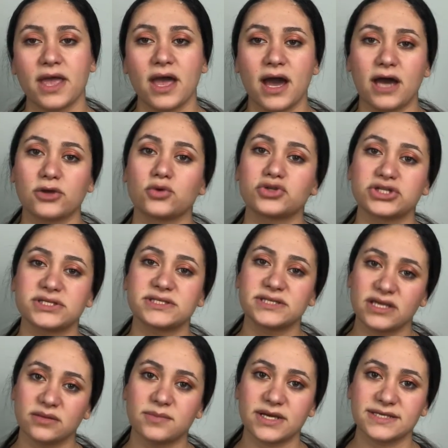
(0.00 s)
I don't just
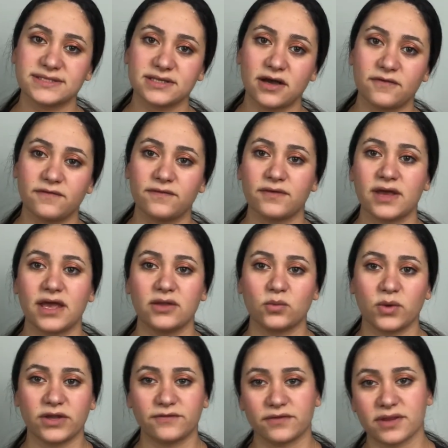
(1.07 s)
send my stuff and
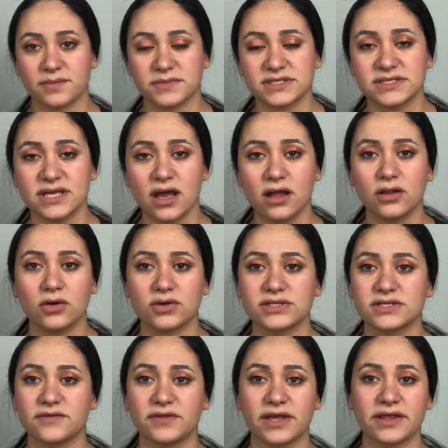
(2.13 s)
wait for them to sell or
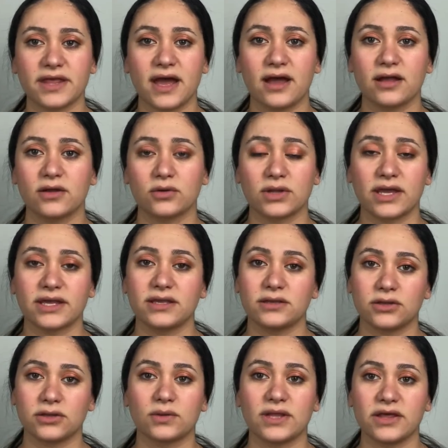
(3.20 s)
stuff like that, or let
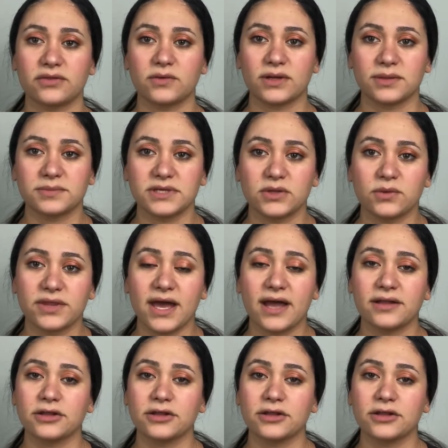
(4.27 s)
Thredup deal with that.